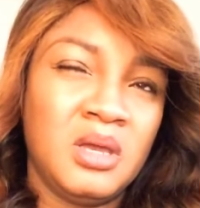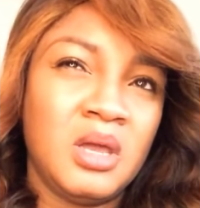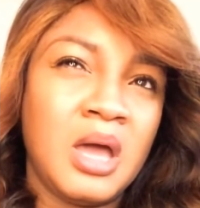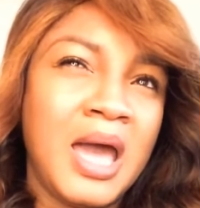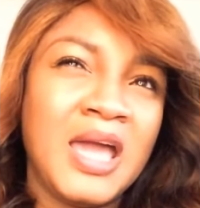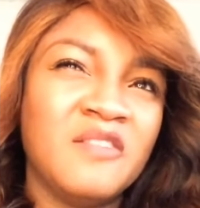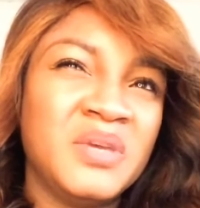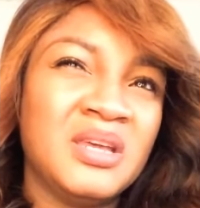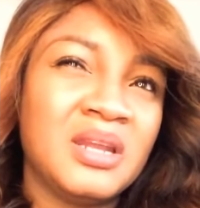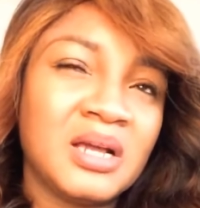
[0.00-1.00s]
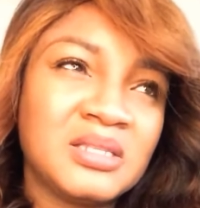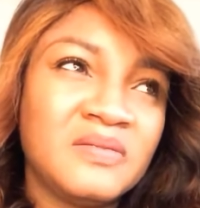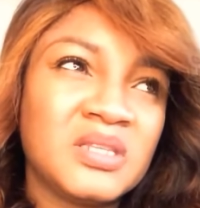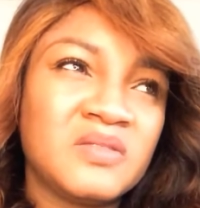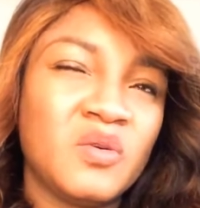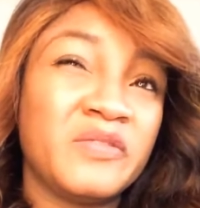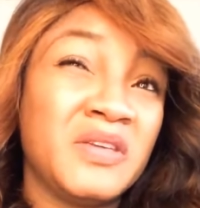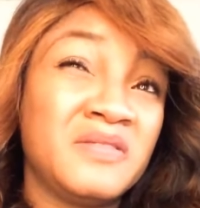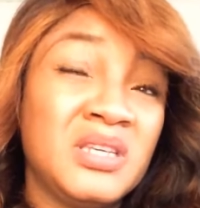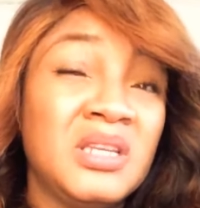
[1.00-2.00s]
I have been an activist for
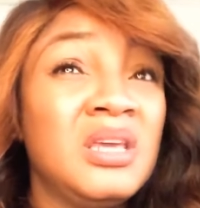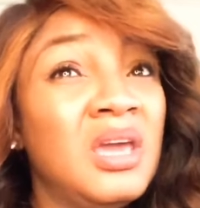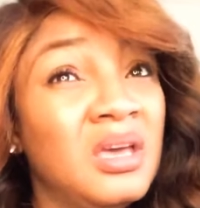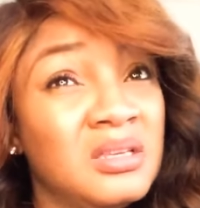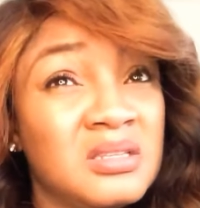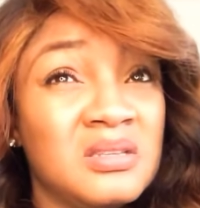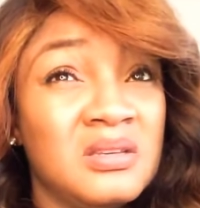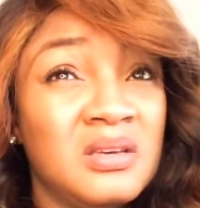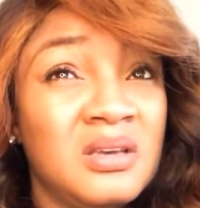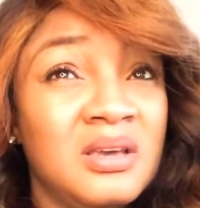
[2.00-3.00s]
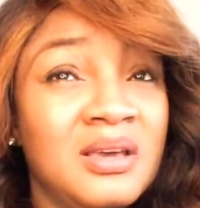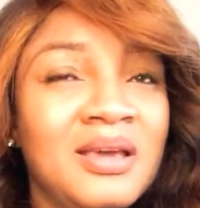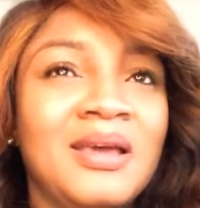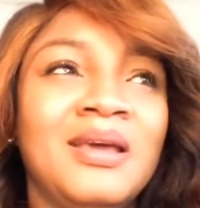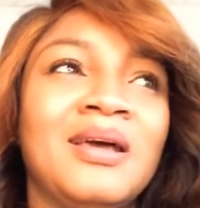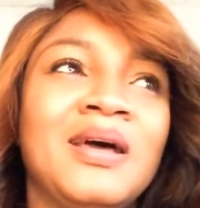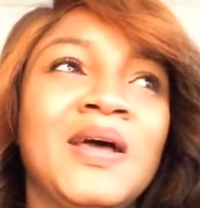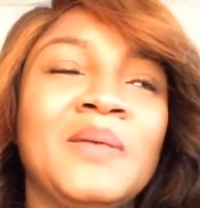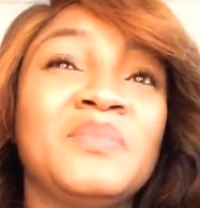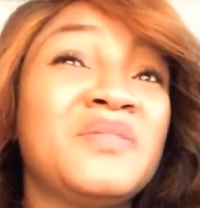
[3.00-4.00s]
15 years.
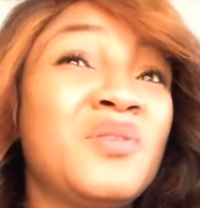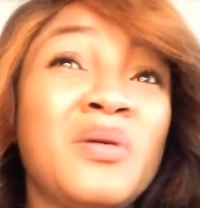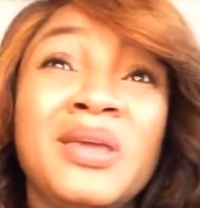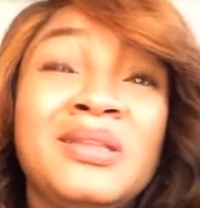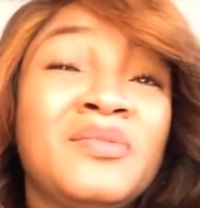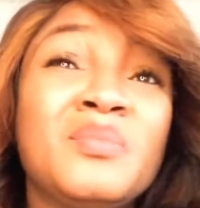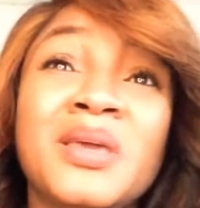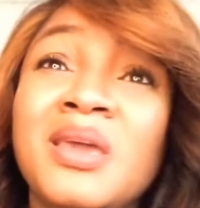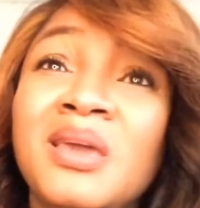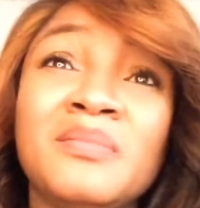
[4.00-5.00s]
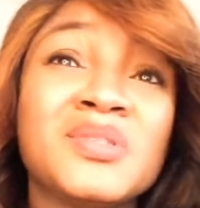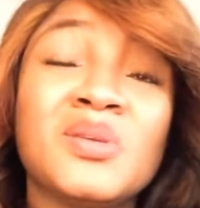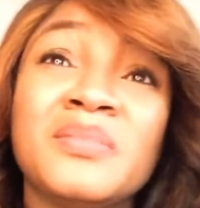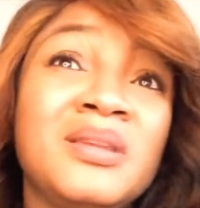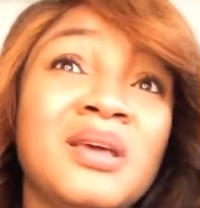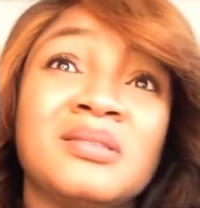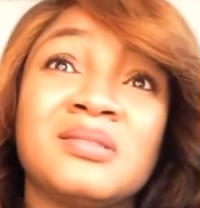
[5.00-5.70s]
Before it even became something that,